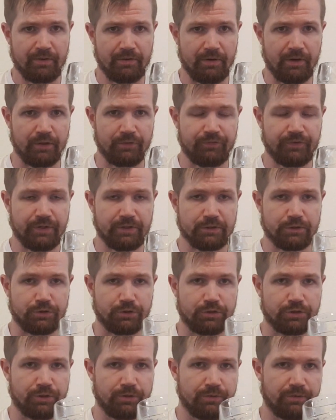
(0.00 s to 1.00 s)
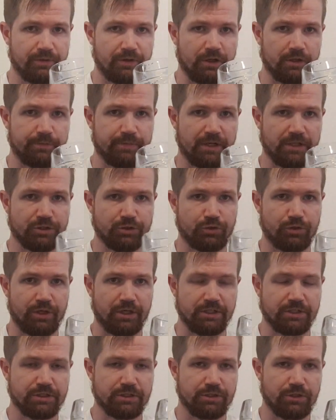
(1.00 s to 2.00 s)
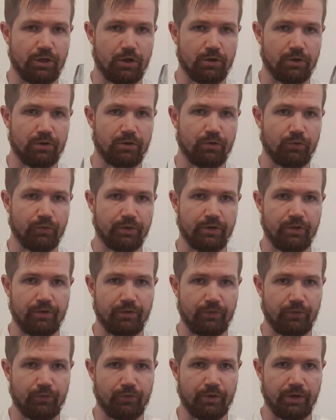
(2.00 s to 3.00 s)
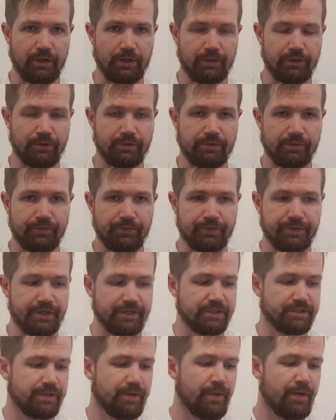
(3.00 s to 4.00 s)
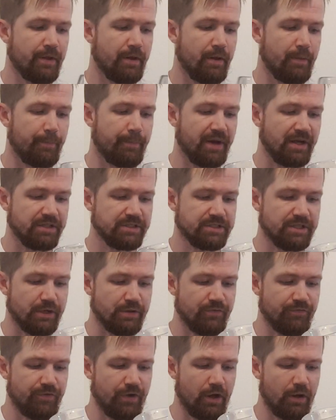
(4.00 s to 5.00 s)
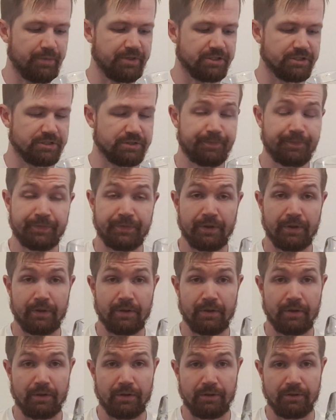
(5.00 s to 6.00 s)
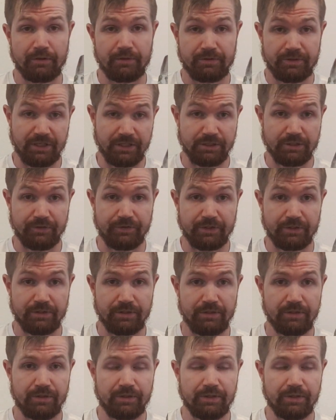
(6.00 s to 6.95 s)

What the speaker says: unfiltered, unpasteurized lager with a really nice Bernstein Farbenes taste of it.